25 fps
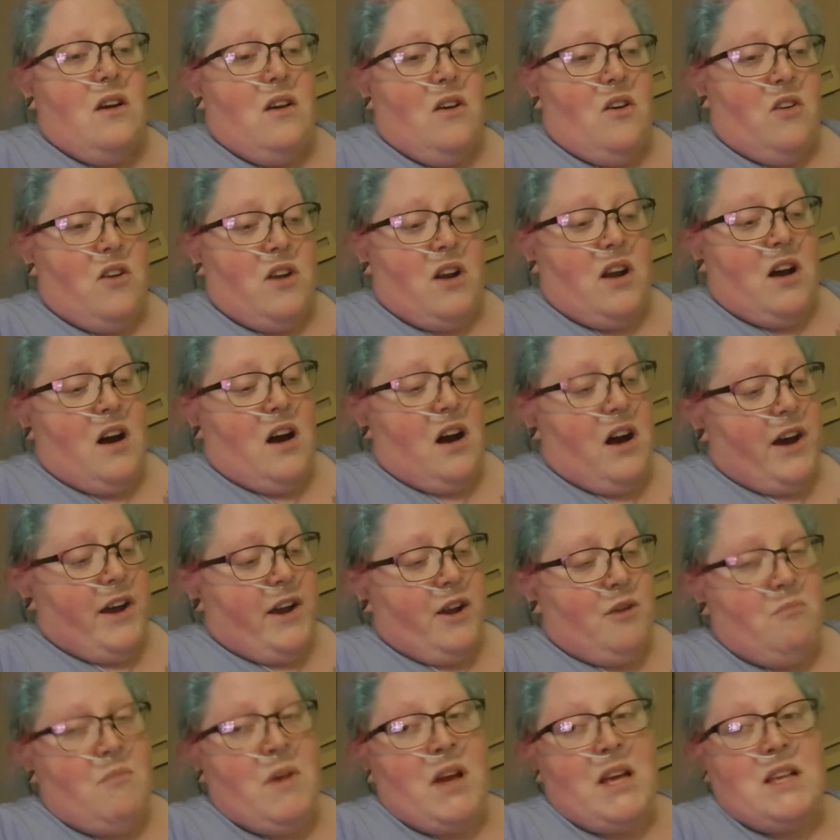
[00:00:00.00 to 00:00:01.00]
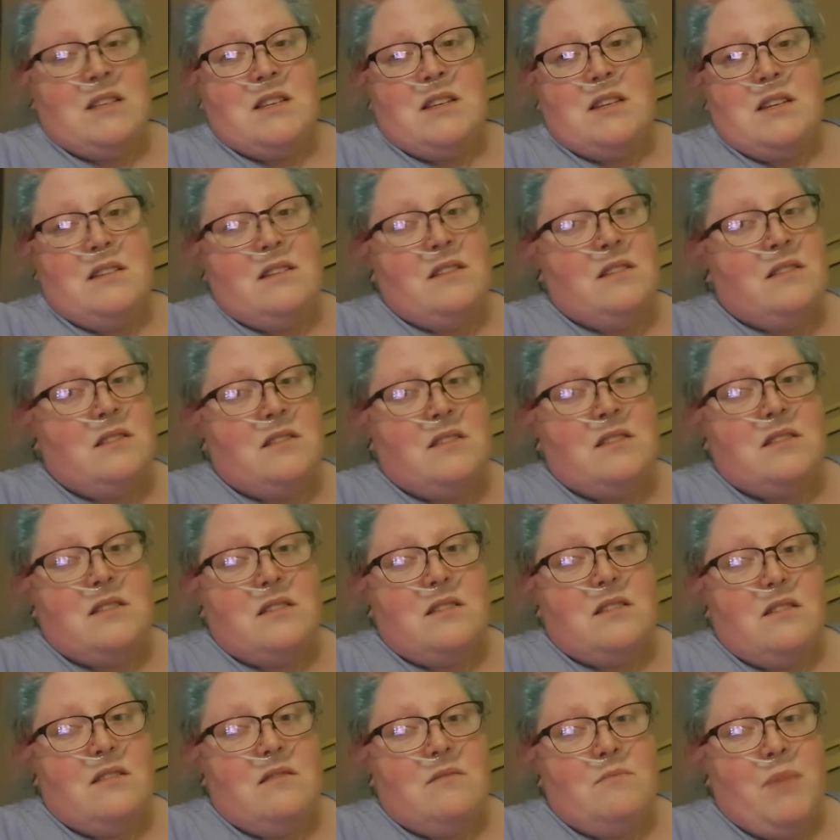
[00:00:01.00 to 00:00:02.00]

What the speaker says: on a higher maintenance